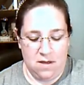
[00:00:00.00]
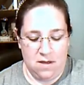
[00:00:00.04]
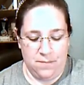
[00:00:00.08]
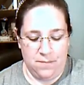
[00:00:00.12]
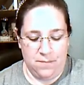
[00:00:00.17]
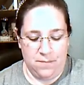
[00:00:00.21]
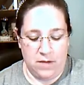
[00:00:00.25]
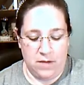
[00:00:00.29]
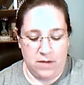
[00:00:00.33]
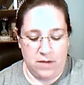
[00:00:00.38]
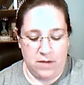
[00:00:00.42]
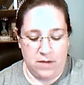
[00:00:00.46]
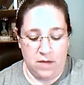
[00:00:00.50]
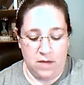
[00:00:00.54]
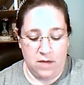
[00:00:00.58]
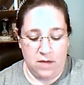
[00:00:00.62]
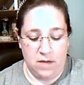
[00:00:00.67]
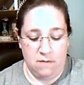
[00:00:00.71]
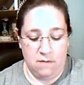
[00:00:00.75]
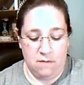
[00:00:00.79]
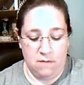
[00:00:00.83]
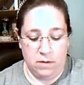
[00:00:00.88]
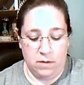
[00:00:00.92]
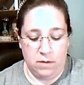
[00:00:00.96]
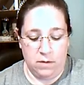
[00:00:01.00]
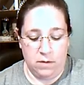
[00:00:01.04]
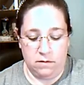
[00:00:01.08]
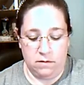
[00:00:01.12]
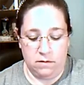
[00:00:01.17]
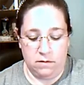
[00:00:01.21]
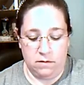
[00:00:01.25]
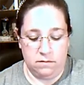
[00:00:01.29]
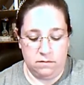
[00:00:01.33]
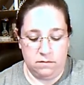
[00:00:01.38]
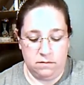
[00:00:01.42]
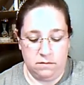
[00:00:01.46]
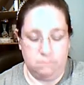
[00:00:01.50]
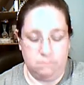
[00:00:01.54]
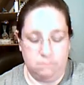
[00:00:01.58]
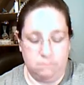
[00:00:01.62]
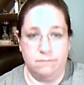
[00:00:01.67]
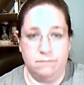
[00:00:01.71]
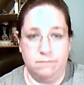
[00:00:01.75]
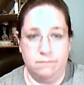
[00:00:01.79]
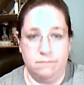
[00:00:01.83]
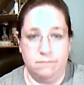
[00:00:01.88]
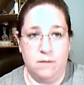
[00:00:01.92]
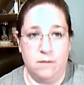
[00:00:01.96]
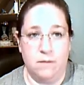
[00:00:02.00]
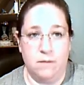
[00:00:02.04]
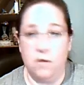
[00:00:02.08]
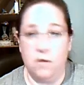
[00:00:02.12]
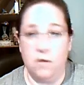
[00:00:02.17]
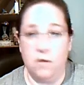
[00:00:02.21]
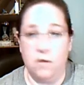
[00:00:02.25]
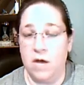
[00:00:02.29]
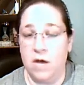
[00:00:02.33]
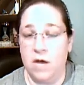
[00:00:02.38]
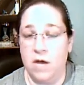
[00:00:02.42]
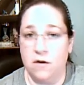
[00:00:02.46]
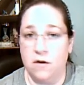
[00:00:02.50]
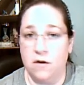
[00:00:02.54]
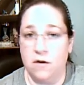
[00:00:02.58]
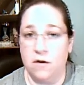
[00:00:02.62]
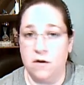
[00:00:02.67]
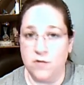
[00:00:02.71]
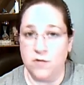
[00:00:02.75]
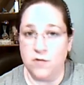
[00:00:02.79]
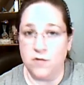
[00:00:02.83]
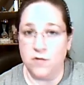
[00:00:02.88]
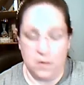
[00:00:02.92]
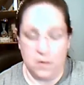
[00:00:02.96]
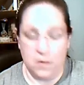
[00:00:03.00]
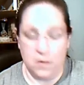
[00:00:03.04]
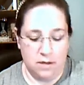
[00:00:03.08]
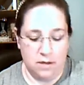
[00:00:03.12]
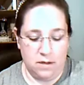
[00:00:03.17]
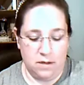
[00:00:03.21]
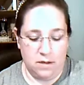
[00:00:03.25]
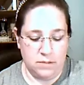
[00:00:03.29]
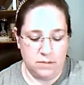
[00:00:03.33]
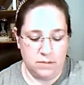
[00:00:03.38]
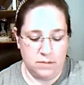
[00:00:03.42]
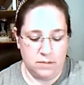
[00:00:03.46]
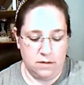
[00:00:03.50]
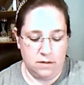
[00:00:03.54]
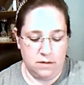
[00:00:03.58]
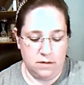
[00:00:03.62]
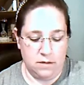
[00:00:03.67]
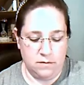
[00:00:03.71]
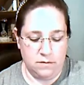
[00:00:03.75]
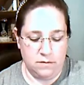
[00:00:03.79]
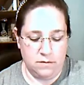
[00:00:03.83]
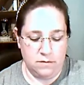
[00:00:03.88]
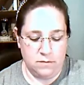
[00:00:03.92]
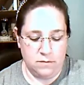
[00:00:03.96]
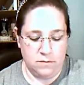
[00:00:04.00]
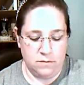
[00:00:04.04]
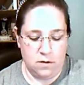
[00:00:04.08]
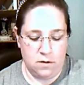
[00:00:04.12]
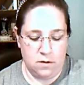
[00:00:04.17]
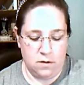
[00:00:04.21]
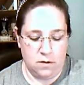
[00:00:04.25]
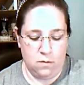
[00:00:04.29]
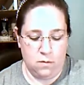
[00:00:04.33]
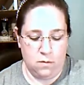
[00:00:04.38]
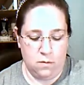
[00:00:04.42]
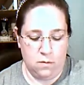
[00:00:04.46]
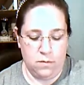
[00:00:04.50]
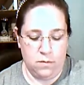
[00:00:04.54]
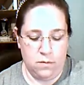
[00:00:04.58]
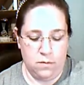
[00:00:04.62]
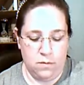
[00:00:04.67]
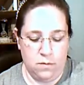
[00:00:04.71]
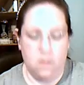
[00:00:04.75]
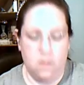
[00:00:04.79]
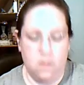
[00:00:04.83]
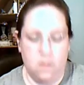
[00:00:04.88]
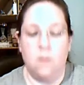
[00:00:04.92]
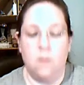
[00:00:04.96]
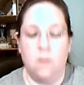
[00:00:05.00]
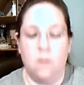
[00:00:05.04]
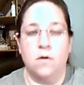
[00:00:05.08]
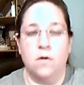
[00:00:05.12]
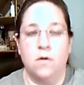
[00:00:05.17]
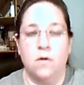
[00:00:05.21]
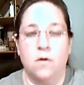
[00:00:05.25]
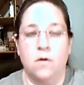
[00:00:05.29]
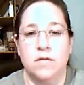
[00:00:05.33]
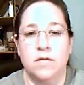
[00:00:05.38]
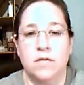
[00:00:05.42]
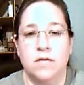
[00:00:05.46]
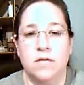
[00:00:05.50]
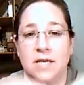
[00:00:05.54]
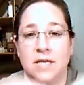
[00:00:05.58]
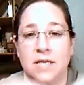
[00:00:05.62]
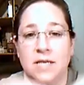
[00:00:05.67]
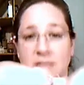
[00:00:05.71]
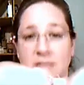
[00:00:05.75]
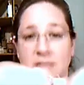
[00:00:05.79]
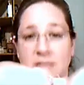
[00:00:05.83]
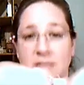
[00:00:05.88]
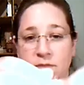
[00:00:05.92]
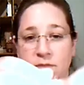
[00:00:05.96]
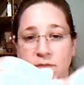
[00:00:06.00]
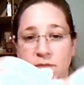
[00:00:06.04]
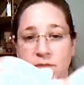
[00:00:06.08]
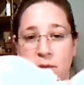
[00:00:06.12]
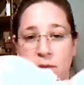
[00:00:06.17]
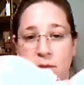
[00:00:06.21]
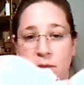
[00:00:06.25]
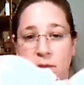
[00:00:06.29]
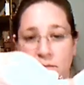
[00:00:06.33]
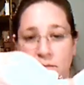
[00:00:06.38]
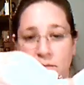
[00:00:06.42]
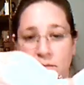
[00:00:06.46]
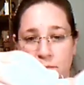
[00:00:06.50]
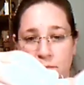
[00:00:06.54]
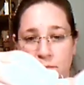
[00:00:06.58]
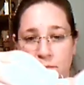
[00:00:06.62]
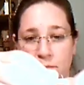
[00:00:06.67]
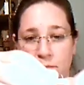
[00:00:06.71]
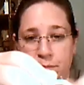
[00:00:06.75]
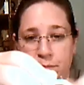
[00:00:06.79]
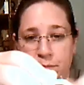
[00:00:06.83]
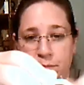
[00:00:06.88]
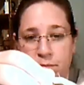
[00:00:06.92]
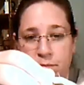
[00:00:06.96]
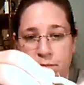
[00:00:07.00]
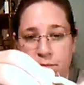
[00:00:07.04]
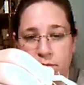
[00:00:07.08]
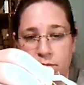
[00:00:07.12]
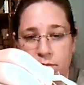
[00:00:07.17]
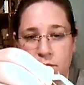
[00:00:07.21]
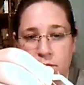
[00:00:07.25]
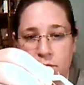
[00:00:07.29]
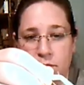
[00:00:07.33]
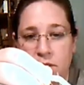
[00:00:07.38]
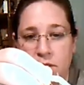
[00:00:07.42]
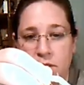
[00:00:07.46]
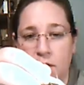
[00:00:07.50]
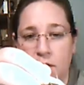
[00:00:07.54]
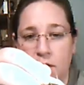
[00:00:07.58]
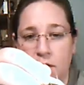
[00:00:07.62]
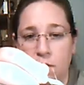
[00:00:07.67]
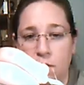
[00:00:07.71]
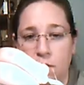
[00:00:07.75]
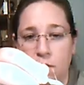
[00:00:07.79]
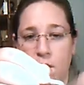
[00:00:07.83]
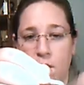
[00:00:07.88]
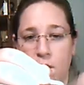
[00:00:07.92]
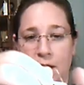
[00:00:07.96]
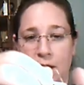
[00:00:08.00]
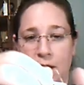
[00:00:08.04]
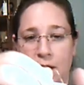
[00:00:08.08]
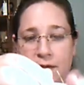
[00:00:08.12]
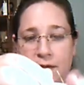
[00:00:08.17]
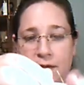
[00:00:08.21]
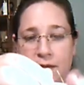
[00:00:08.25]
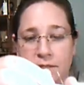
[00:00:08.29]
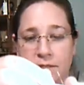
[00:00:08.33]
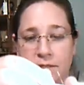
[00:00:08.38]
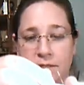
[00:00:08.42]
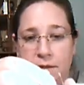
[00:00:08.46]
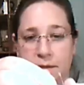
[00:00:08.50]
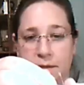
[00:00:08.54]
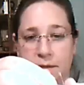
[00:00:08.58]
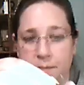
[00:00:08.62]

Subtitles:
I only have it because my mother had it in her sewing kit upstairs. So we're going to take a safety pin, stick it through our elastic,